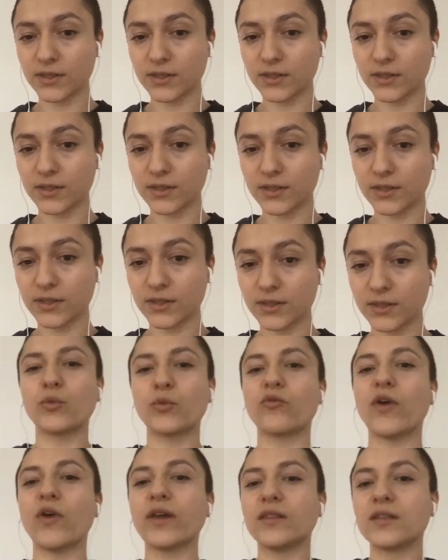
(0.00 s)
then we
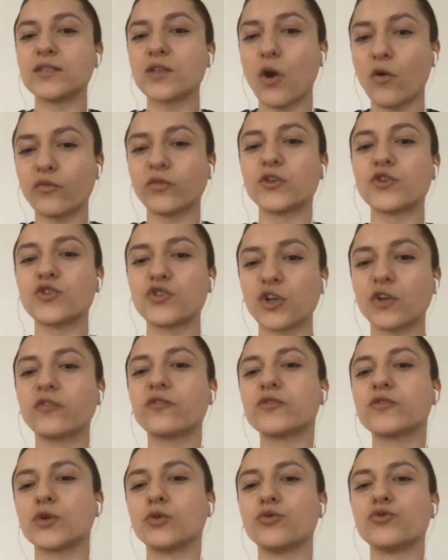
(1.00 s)
provide this
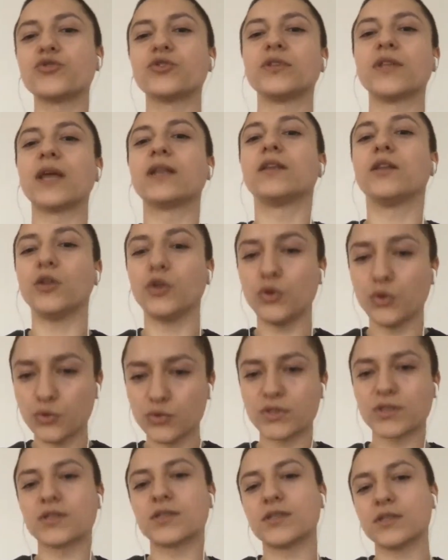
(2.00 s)
off-the-shelf solution that
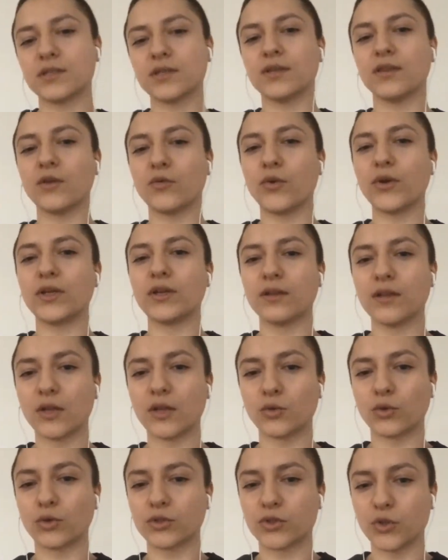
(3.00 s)
uses the Raiden
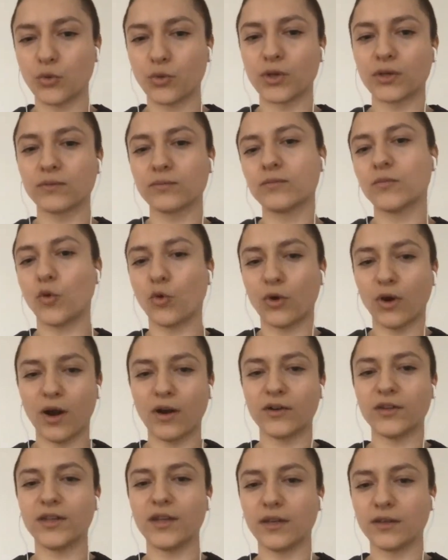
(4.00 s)
Network token, or
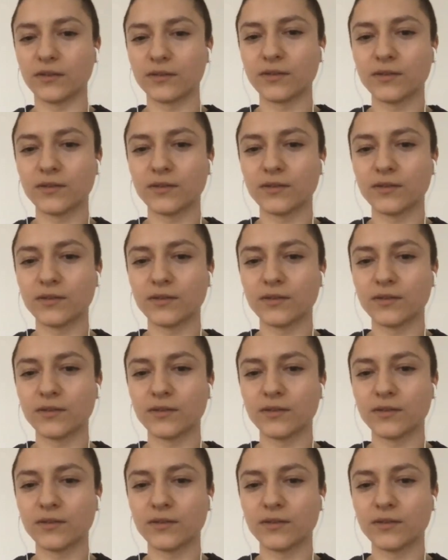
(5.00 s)
RDN.